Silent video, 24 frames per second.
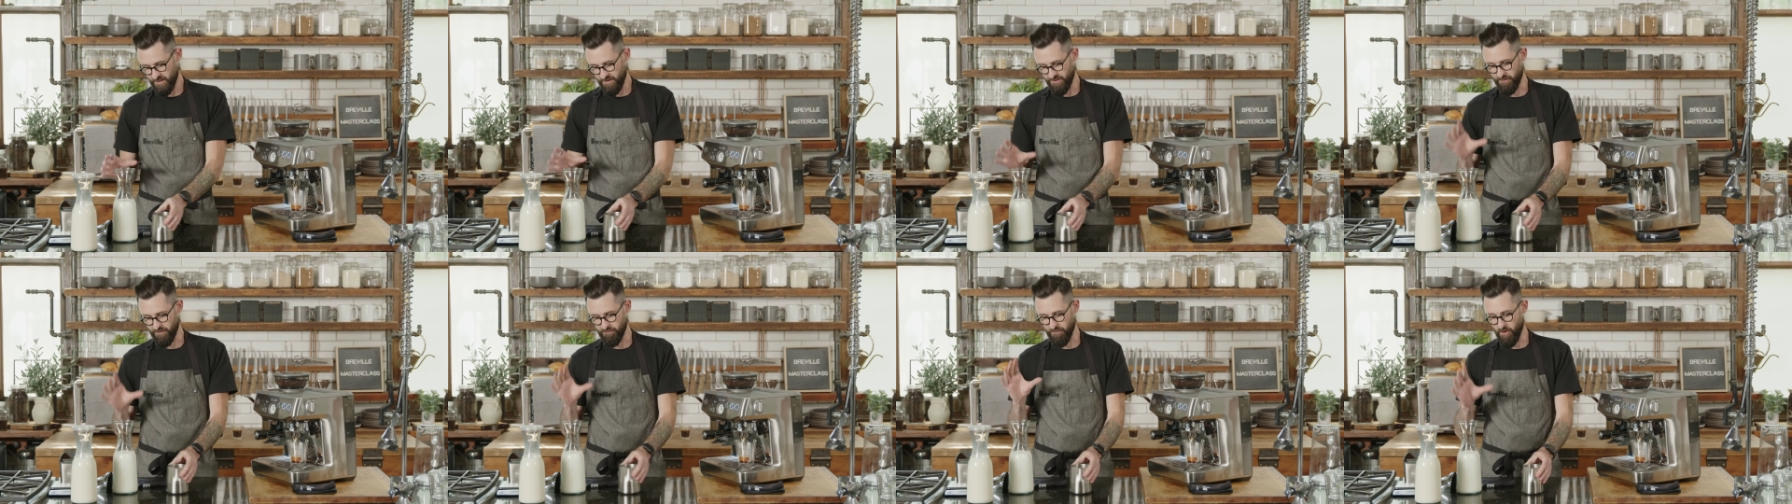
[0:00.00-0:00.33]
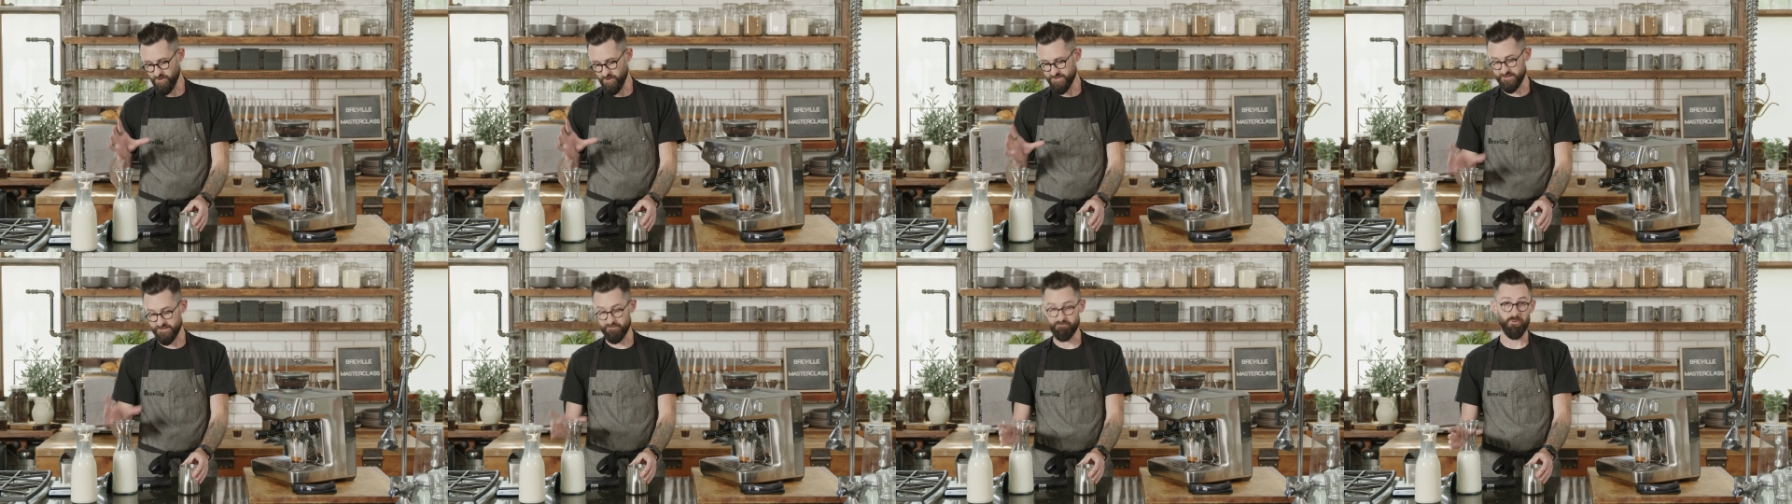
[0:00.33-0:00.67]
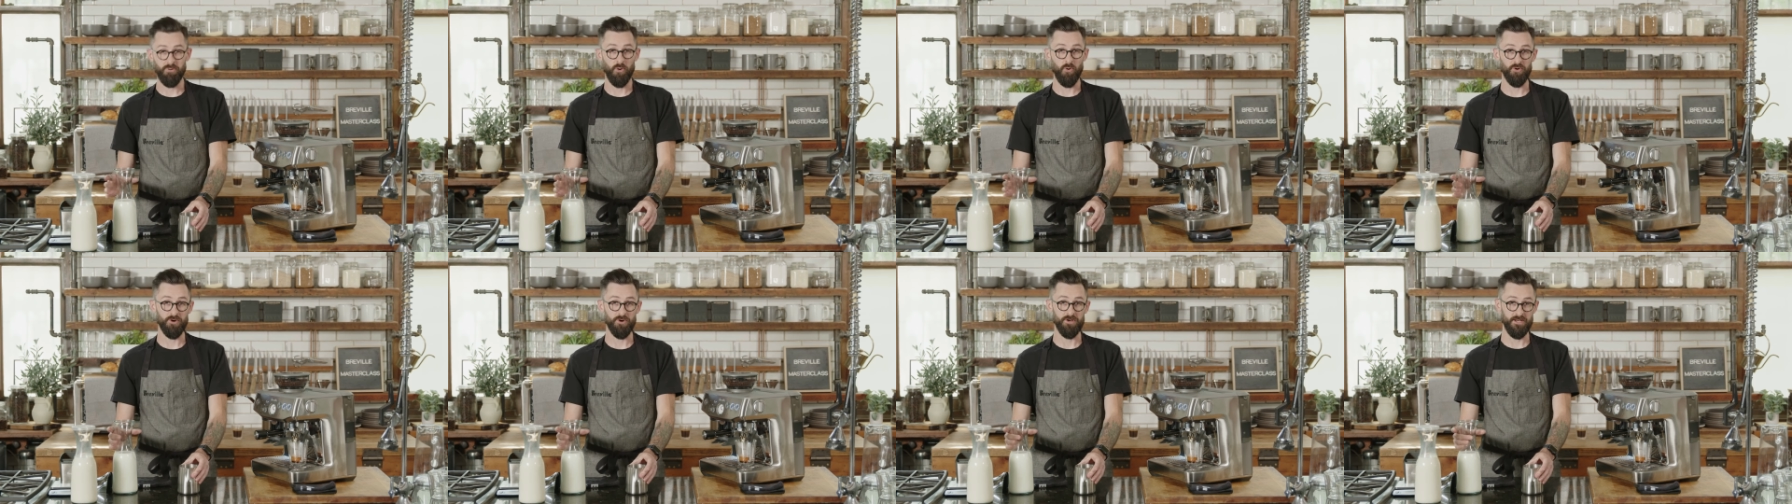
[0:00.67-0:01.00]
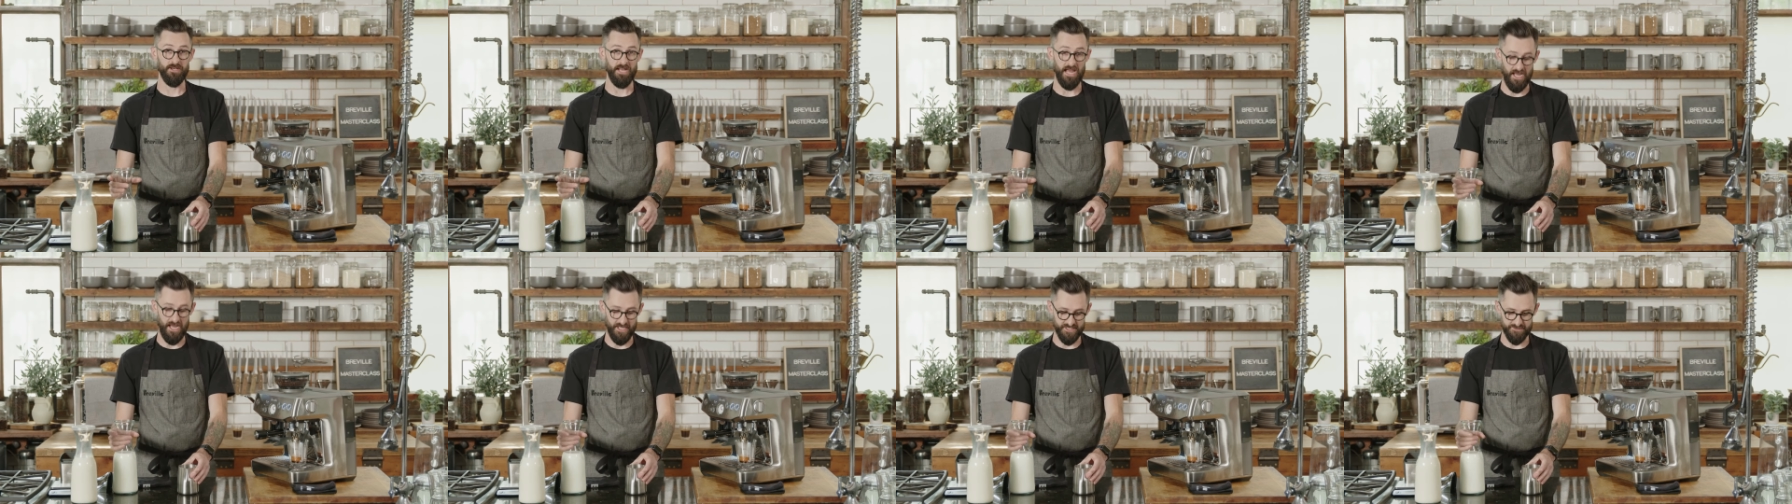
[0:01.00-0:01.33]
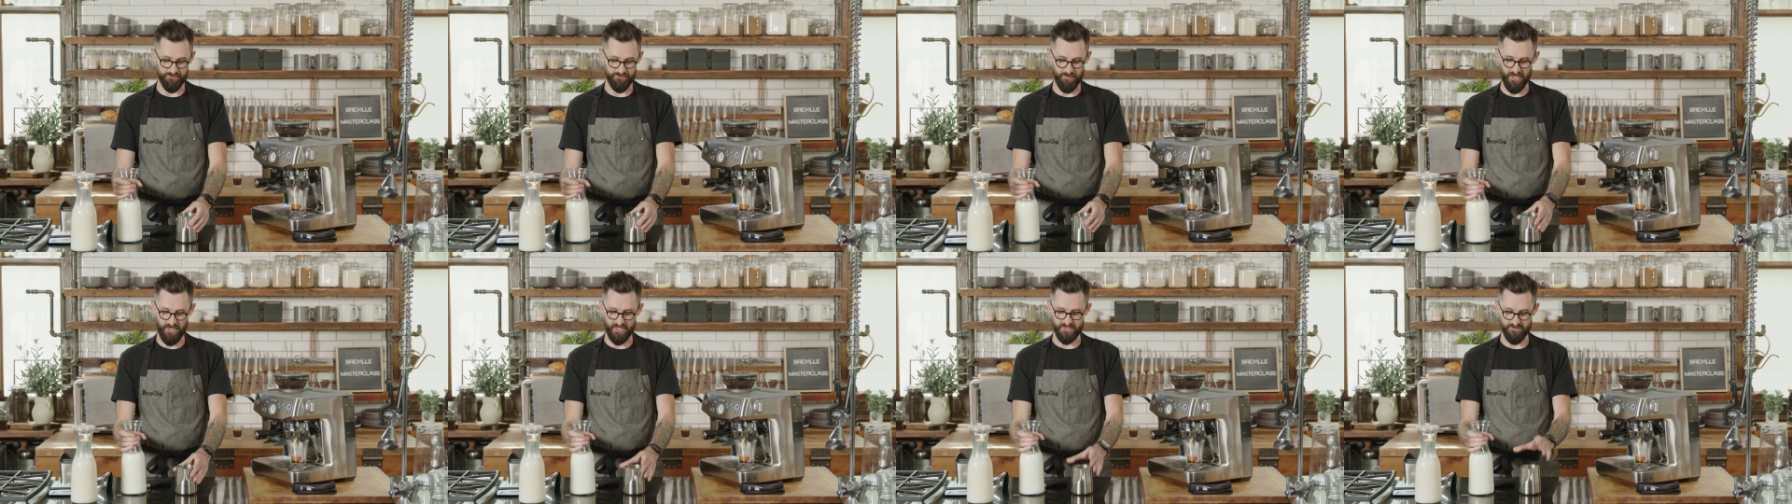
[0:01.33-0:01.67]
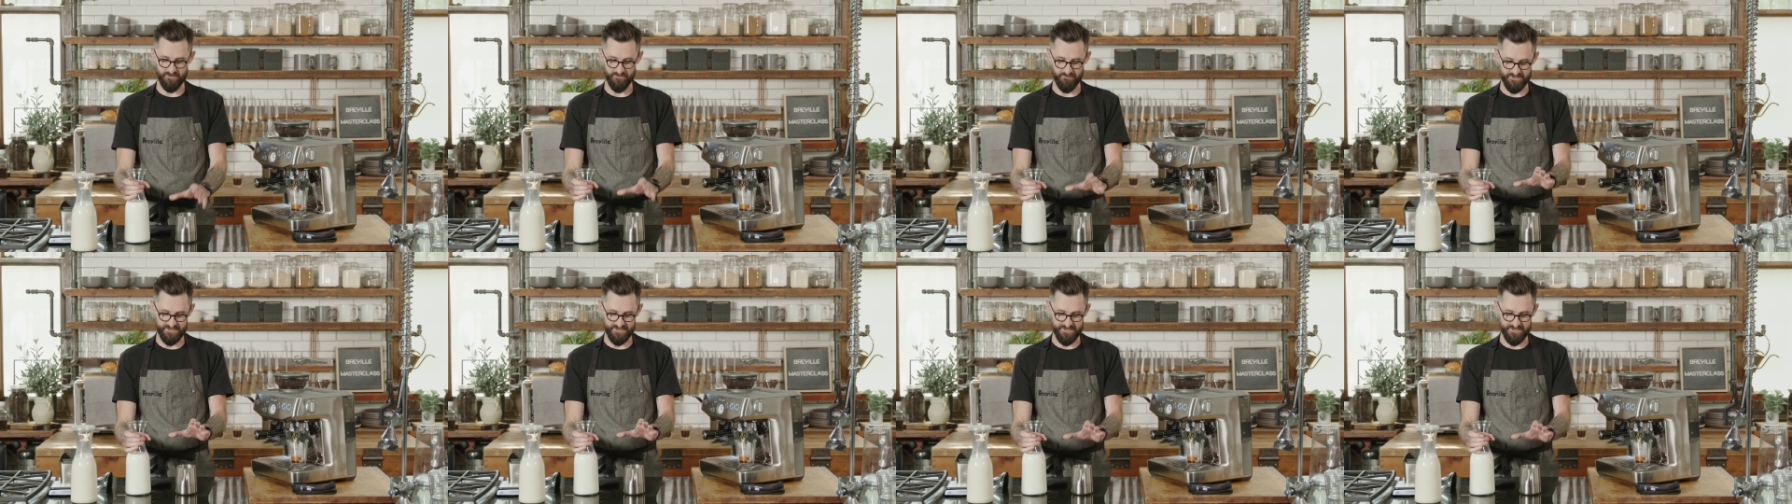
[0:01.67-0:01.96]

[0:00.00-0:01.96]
The most important aspect of